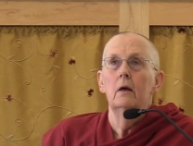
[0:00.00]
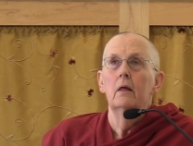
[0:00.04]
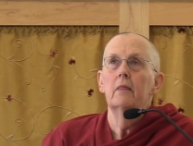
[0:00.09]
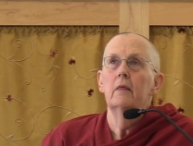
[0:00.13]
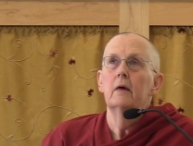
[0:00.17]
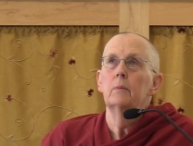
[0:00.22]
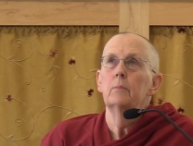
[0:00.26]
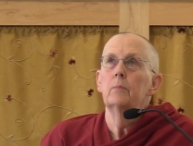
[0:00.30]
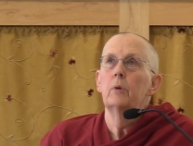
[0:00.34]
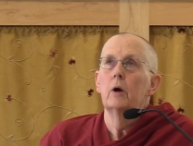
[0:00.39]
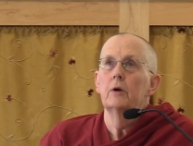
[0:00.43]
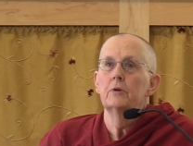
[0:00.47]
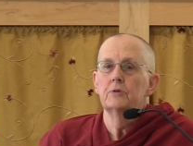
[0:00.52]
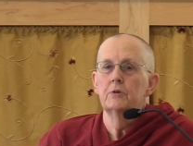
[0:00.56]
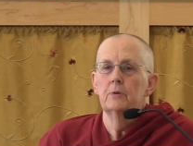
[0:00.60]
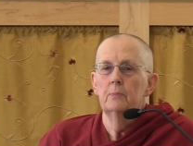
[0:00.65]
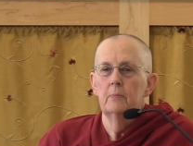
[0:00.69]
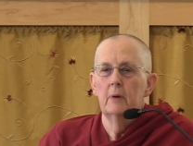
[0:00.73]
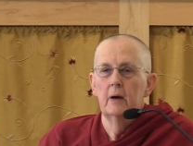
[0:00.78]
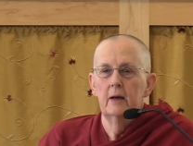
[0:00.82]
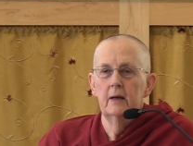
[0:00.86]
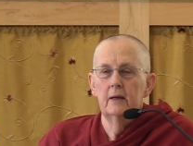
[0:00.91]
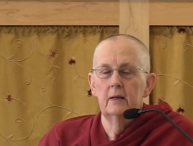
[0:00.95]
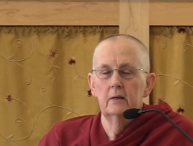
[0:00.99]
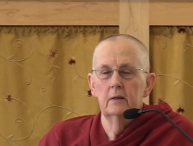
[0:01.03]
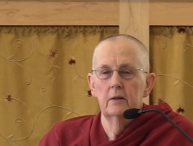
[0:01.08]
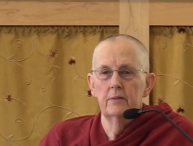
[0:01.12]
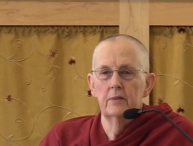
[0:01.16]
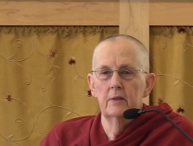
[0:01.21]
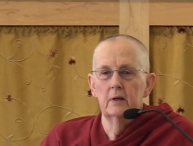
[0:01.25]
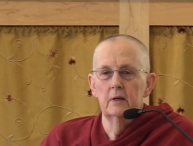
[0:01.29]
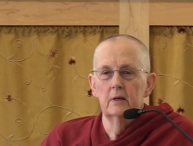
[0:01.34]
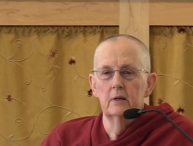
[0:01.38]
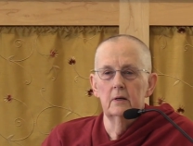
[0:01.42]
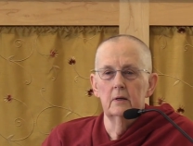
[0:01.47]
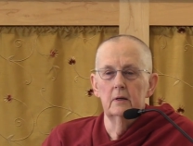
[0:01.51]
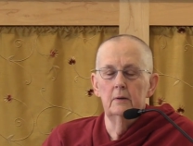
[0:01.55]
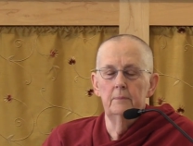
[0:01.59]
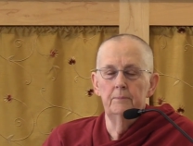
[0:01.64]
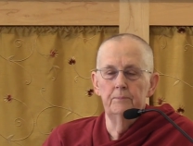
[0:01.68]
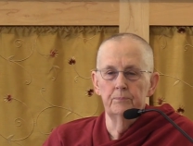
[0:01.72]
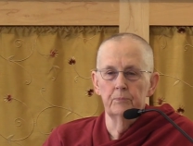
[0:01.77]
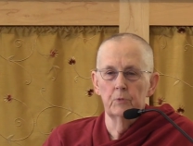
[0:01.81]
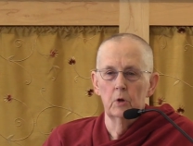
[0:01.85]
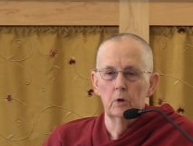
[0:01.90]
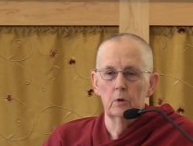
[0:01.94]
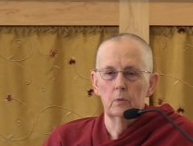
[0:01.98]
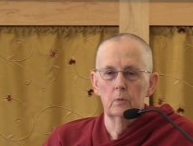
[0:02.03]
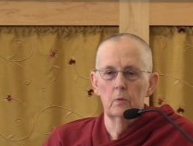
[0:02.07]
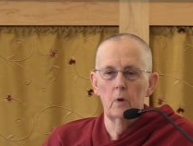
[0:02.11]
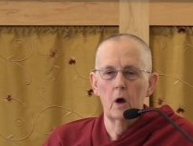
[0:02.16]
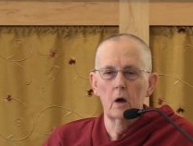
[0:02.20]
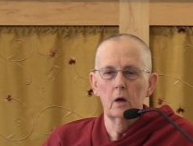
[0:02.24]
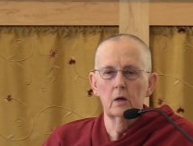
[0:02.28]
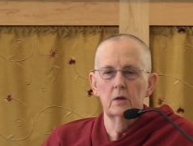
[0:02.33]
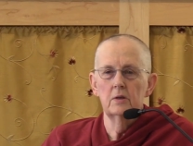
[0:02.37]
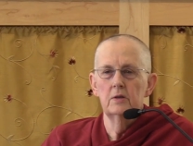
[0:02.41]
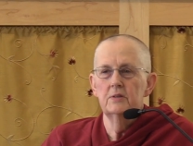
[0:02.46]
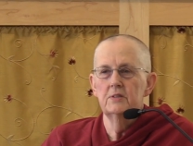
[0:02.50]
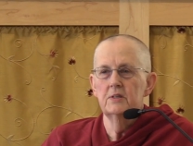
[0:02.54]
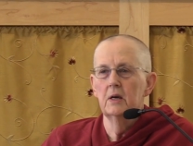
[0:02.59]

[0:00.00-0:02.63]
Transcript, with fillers: that brought to mind the rock